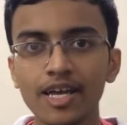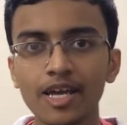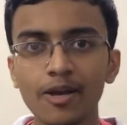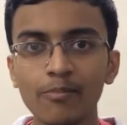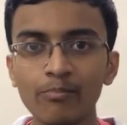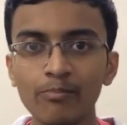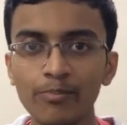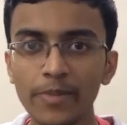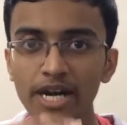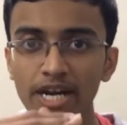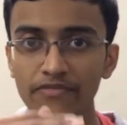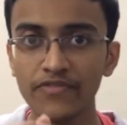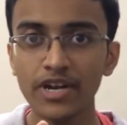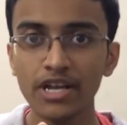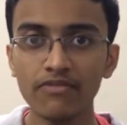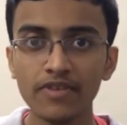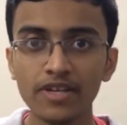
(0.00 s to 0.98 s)
mid
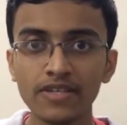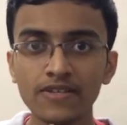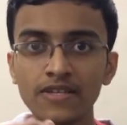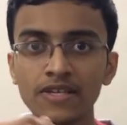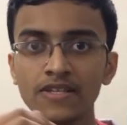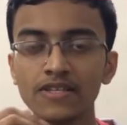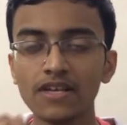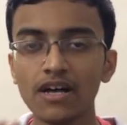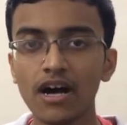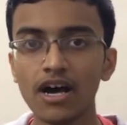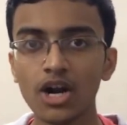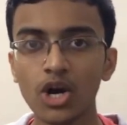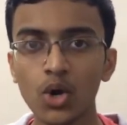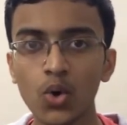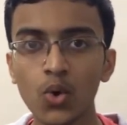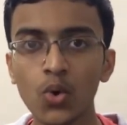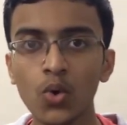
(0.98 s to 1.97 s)
frequencies are
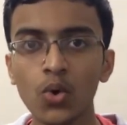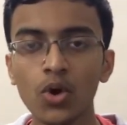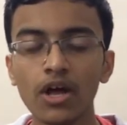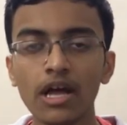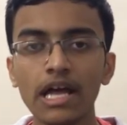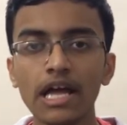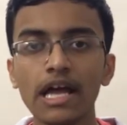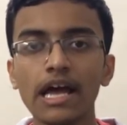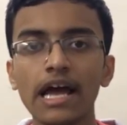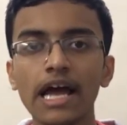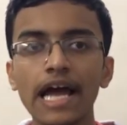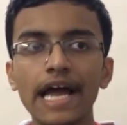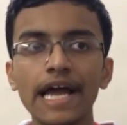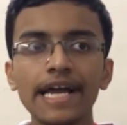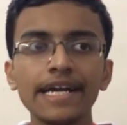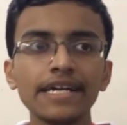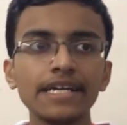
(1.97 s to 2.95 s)
low,
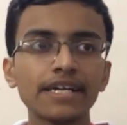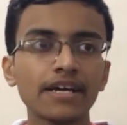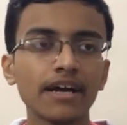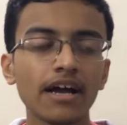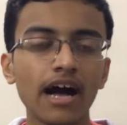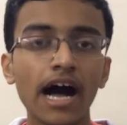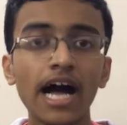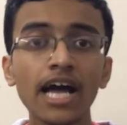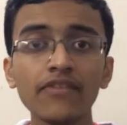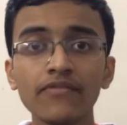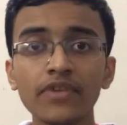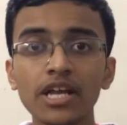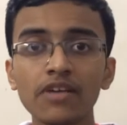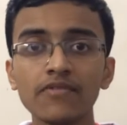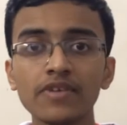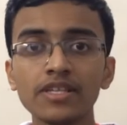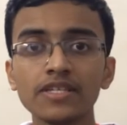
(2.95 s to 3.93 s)
and high
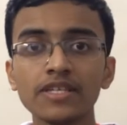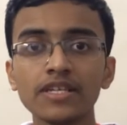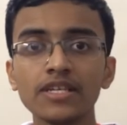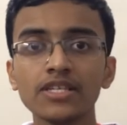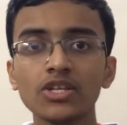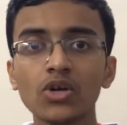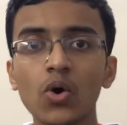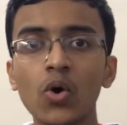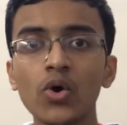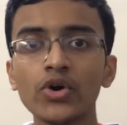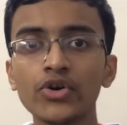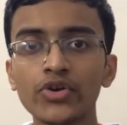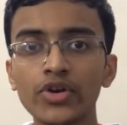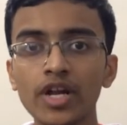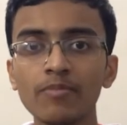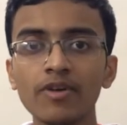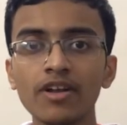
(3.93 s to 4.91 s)
frequencies or
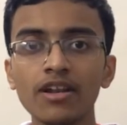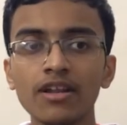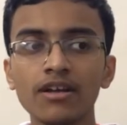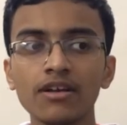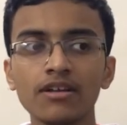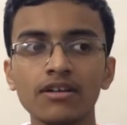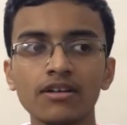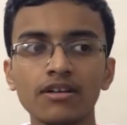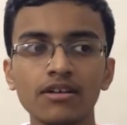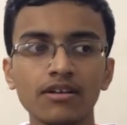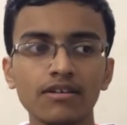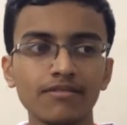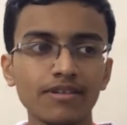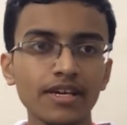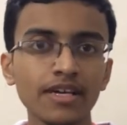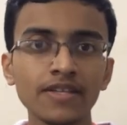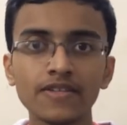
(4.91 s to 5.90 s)
treble
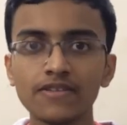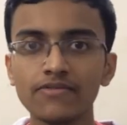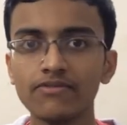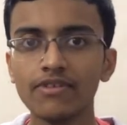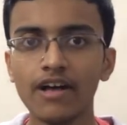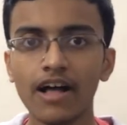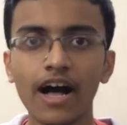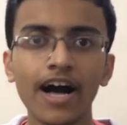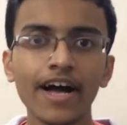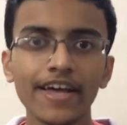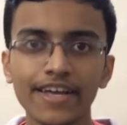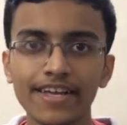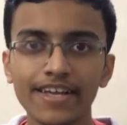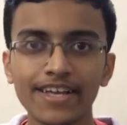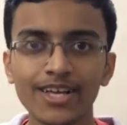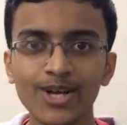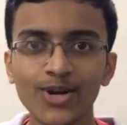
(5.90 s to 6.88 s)
is high.
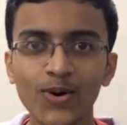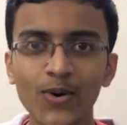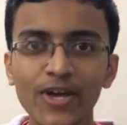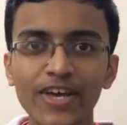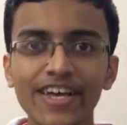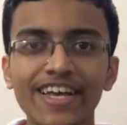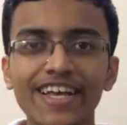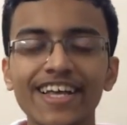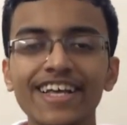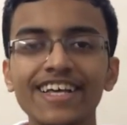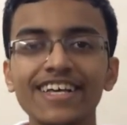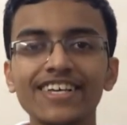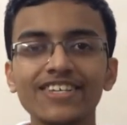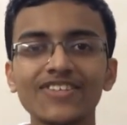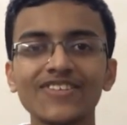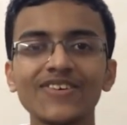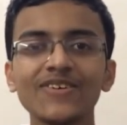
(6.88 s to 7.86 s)
Okay,
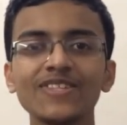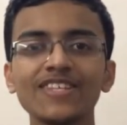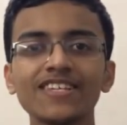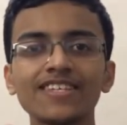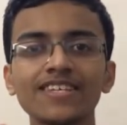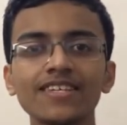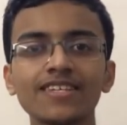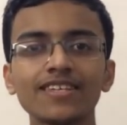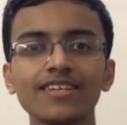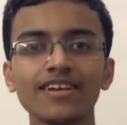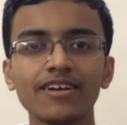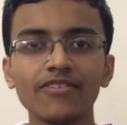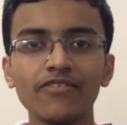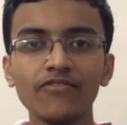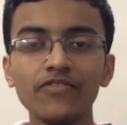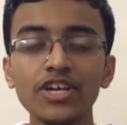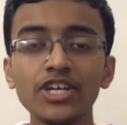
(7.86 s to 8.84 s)
so this is
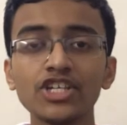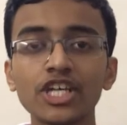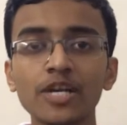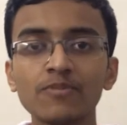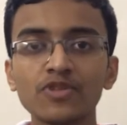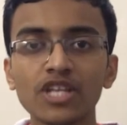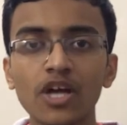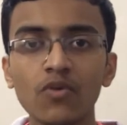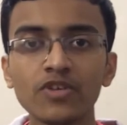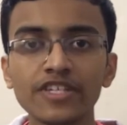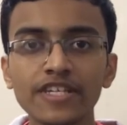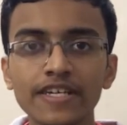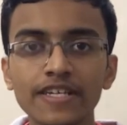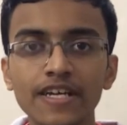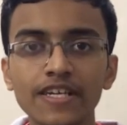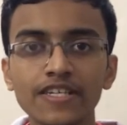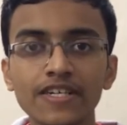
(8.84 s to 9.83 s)
V-shaped sound
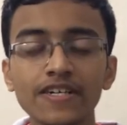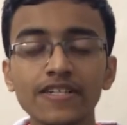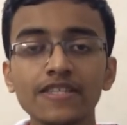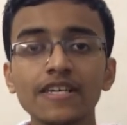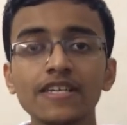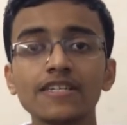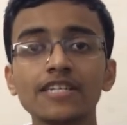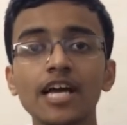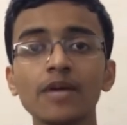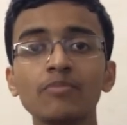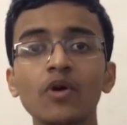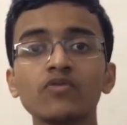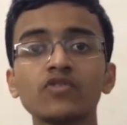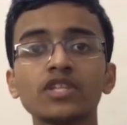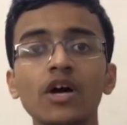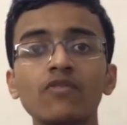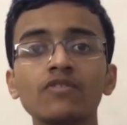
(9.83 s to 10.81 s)
signature. This type of
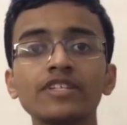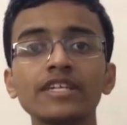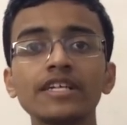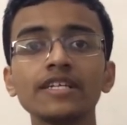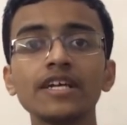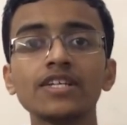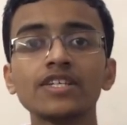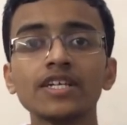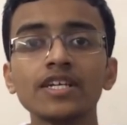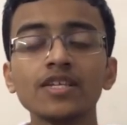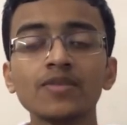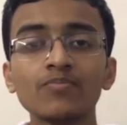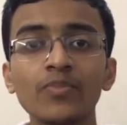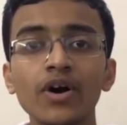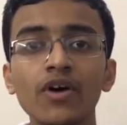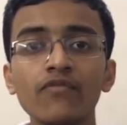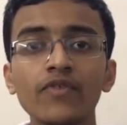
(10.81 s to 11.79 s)
sound signature is
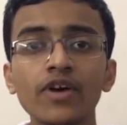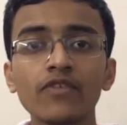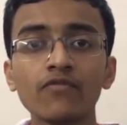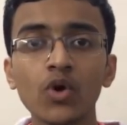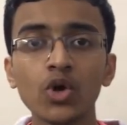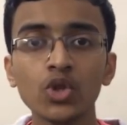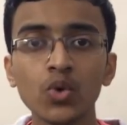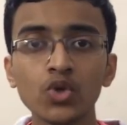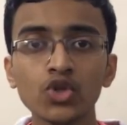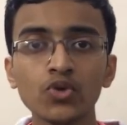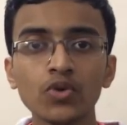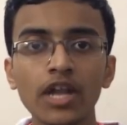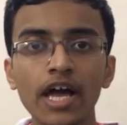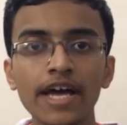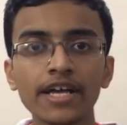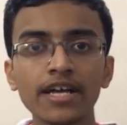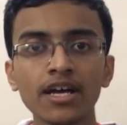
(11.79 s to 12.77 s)
perfect for those who
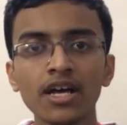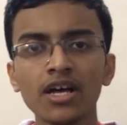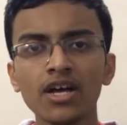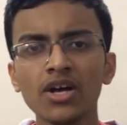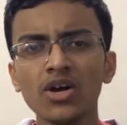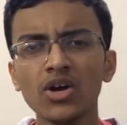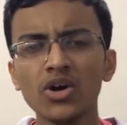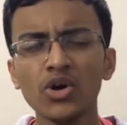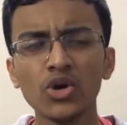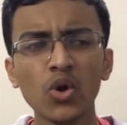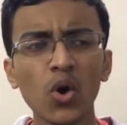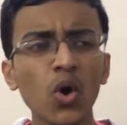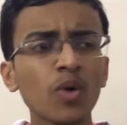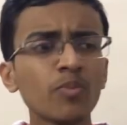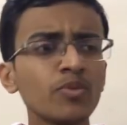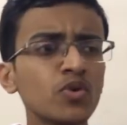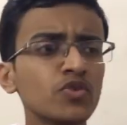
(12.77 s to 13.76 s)
like
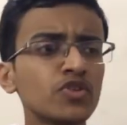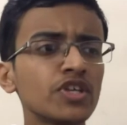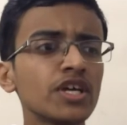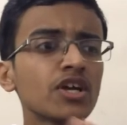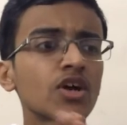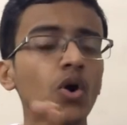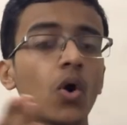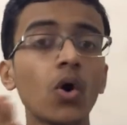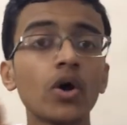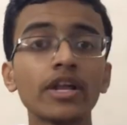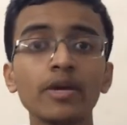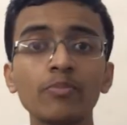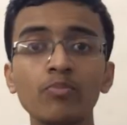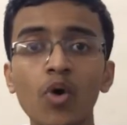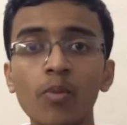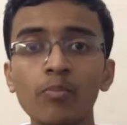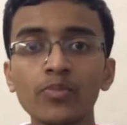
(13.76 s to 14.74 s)
rock music or
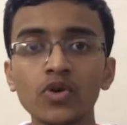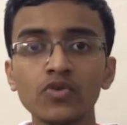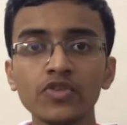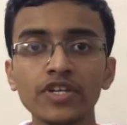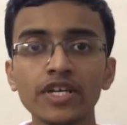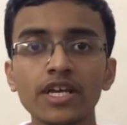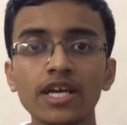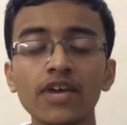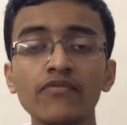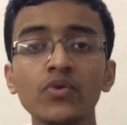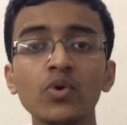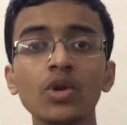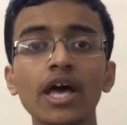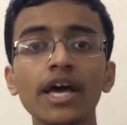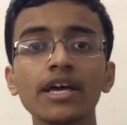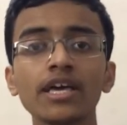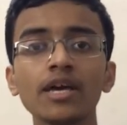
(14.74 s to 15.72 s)
hip-hop music. If you
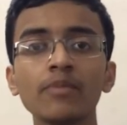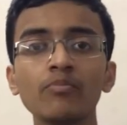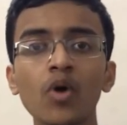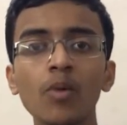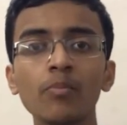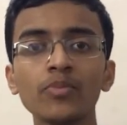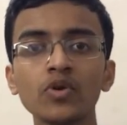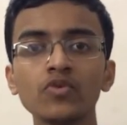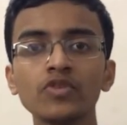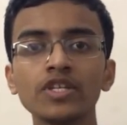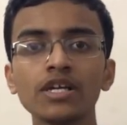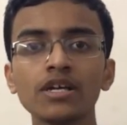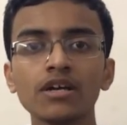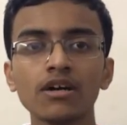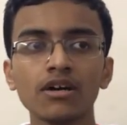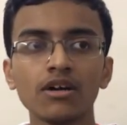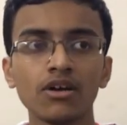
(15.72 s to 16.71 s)
like hip-hop
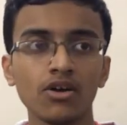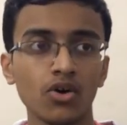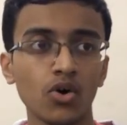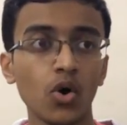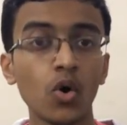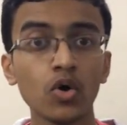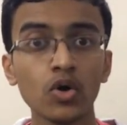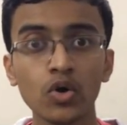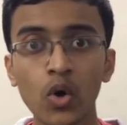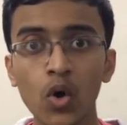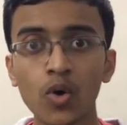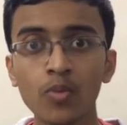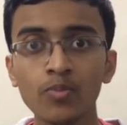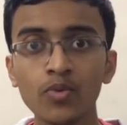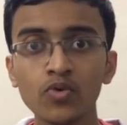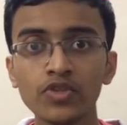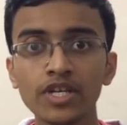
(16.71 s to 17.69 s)
music or rock
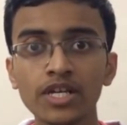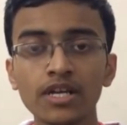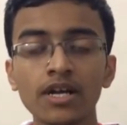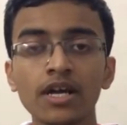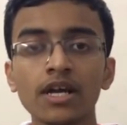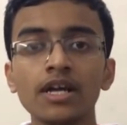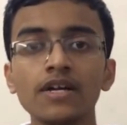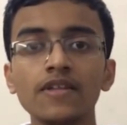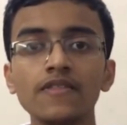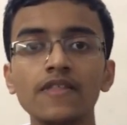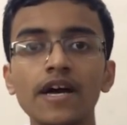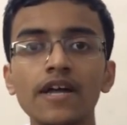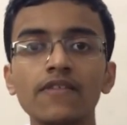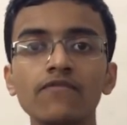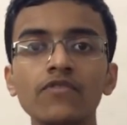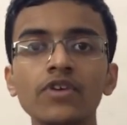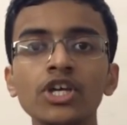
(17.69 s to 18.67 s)
music,
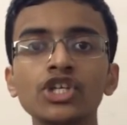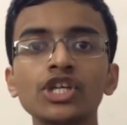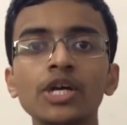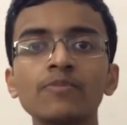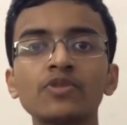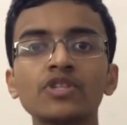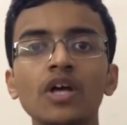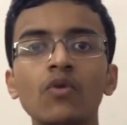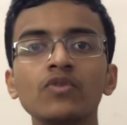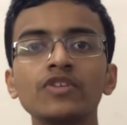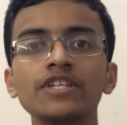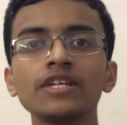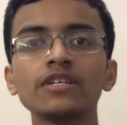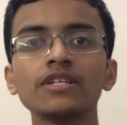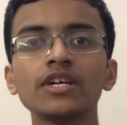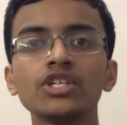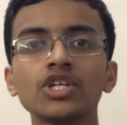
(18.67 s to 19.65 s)
then V-shaped sound
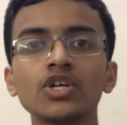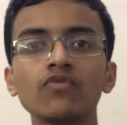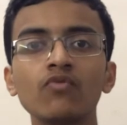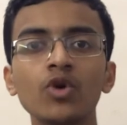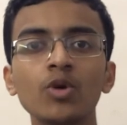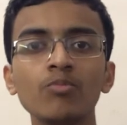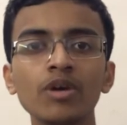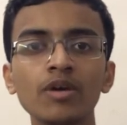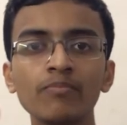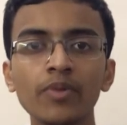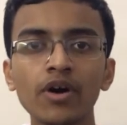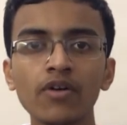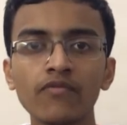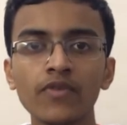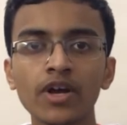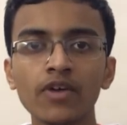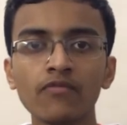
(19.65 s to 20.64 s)
signature will be
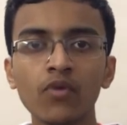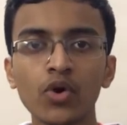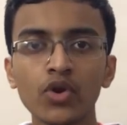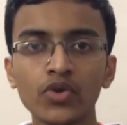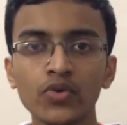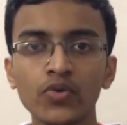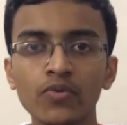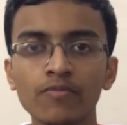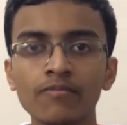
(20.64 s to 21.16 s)
perfect for you.